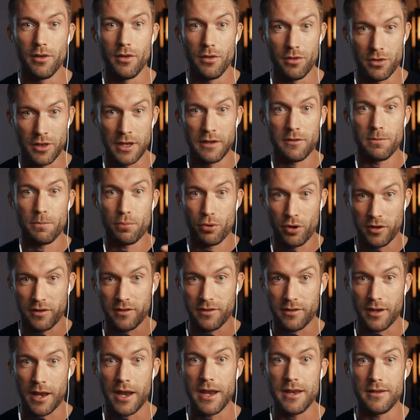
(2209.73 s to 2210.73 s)
this
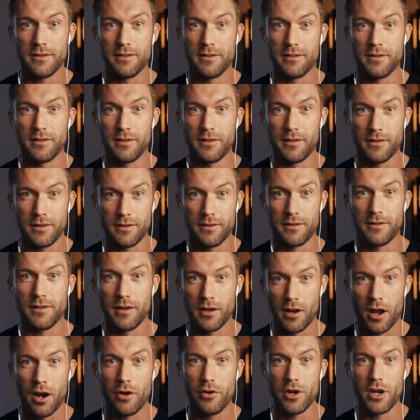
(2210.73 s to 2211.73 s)
precise
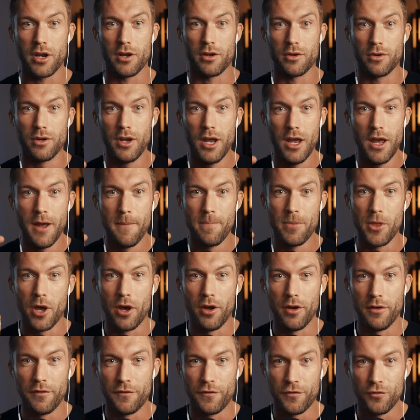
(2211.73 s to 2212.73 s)
scenario
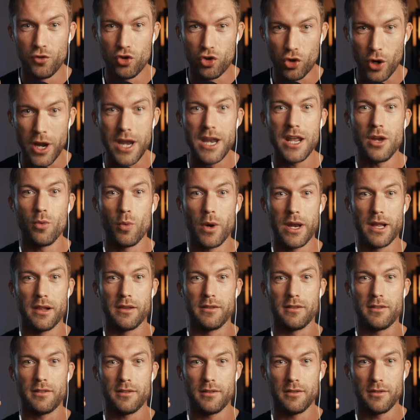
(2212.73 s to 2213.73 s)
of training
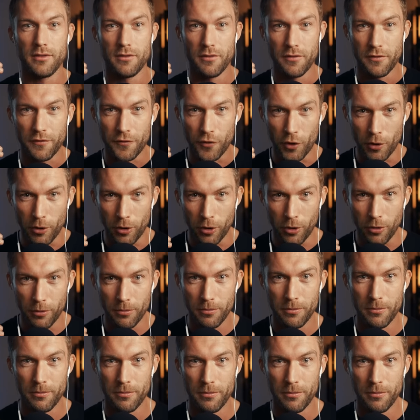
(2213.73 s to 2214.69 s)
wheels for